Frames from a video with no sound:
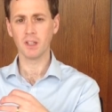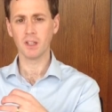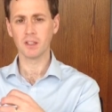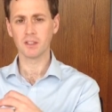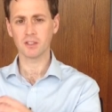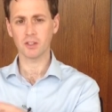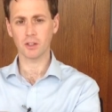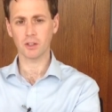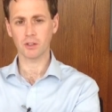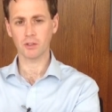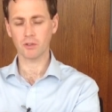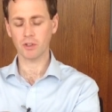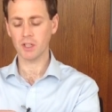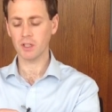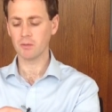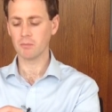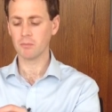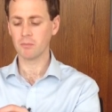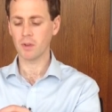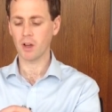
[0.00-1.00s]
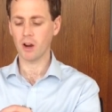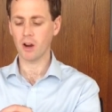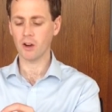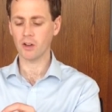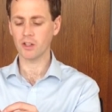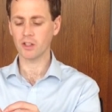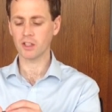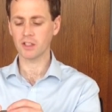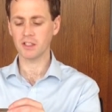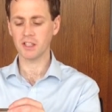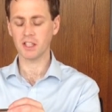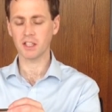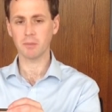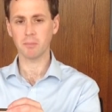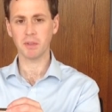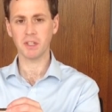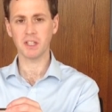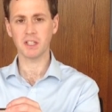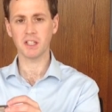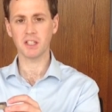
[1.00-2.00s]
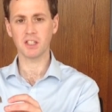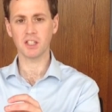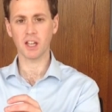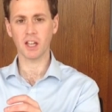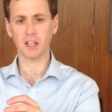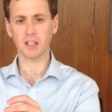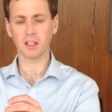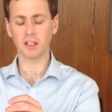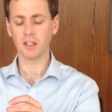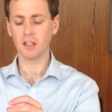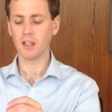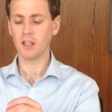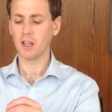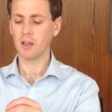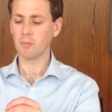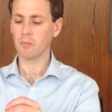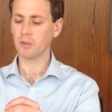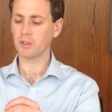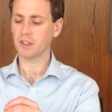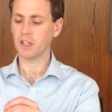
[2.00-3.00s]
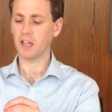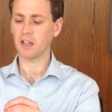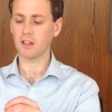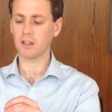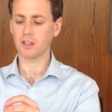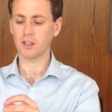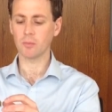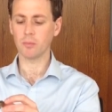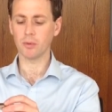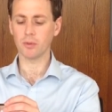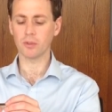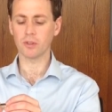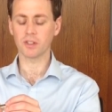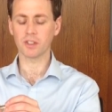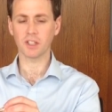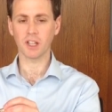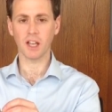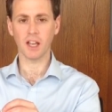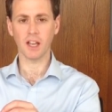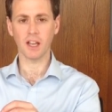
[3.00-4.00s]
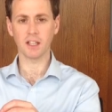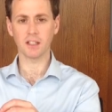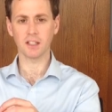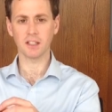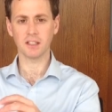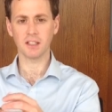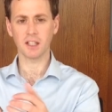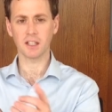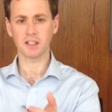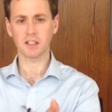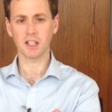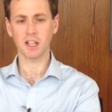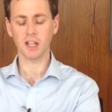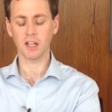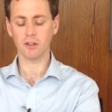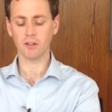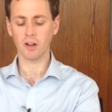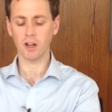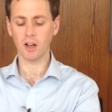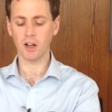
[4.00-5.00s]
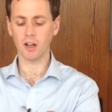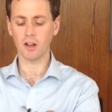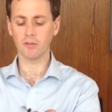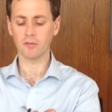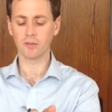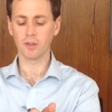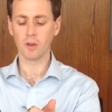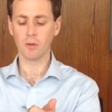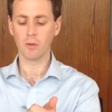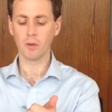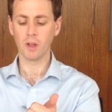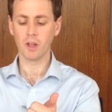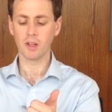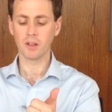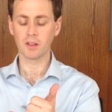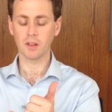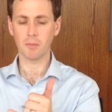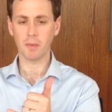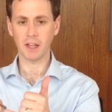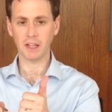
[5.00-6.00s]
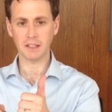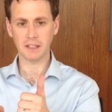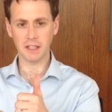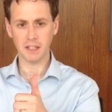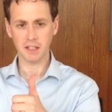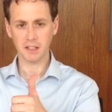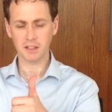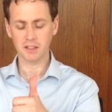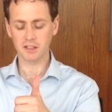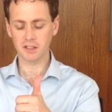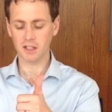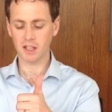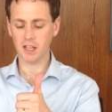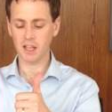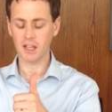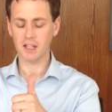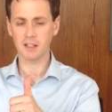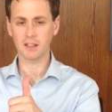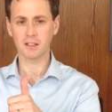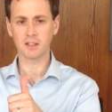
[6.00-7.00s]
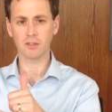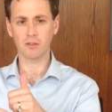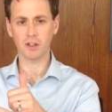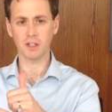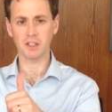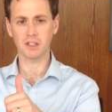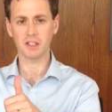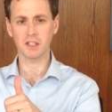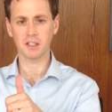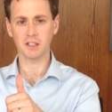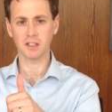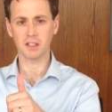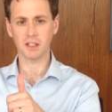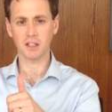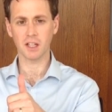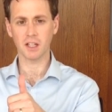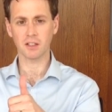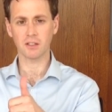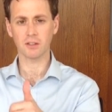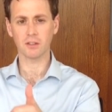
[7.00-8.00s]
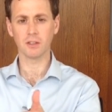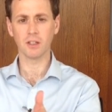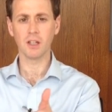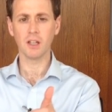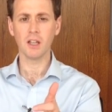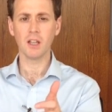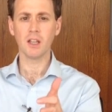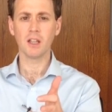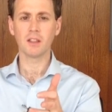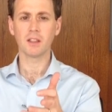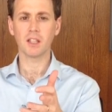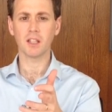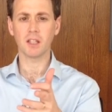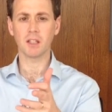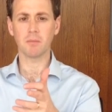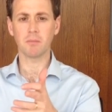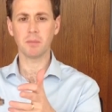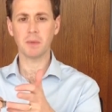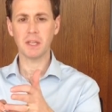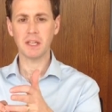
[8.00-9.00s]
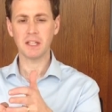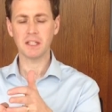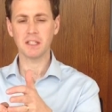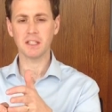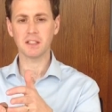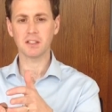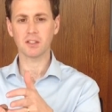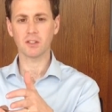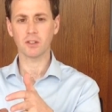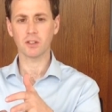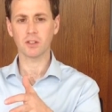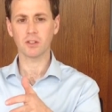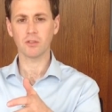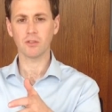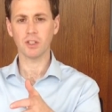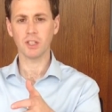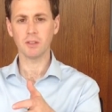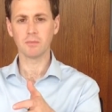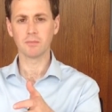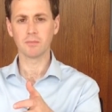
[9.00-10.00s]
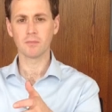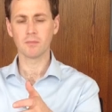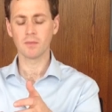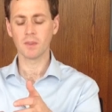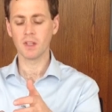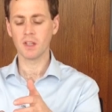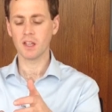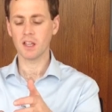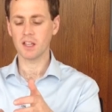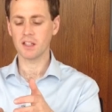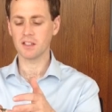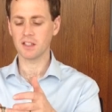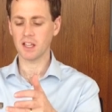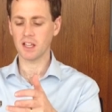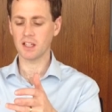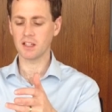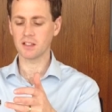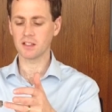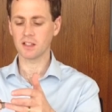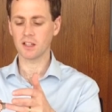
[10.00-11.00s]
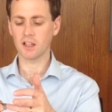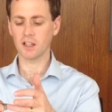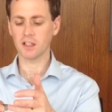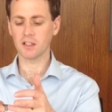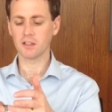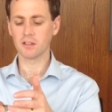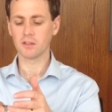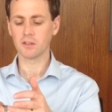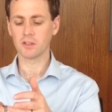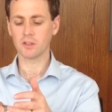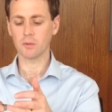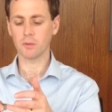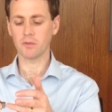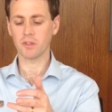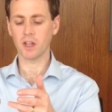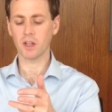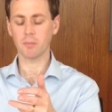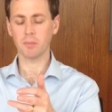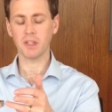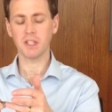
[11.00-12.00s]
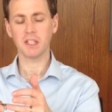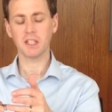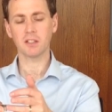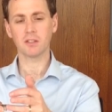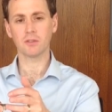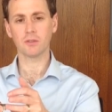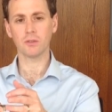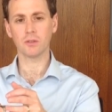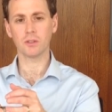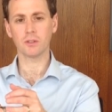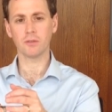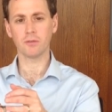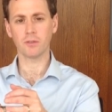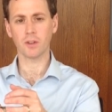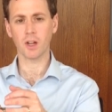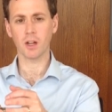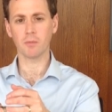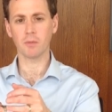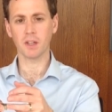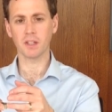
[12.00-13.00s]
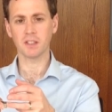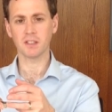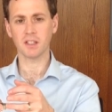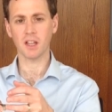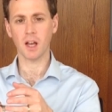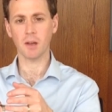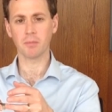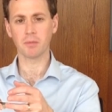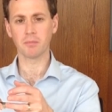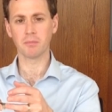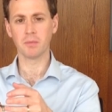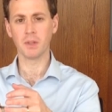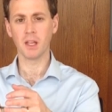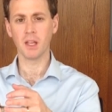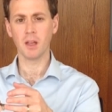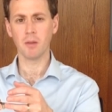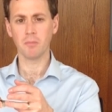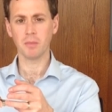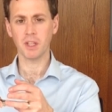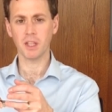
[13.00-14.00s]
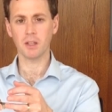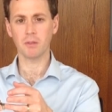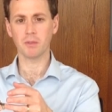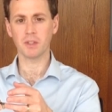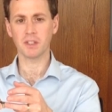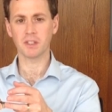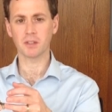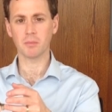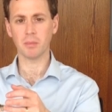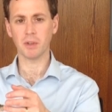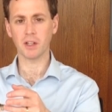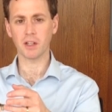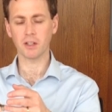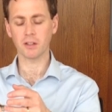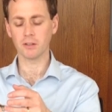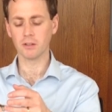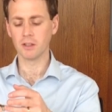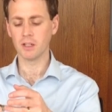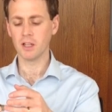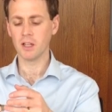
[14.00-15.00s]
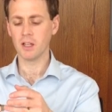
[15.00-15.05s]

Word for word: circuitry. Or you can take the P D jack, put that on your board, and it takes care of the magnetics integrated into the connector. The P D circuitry is inside, so we've got a P D controller from a top P O E supplier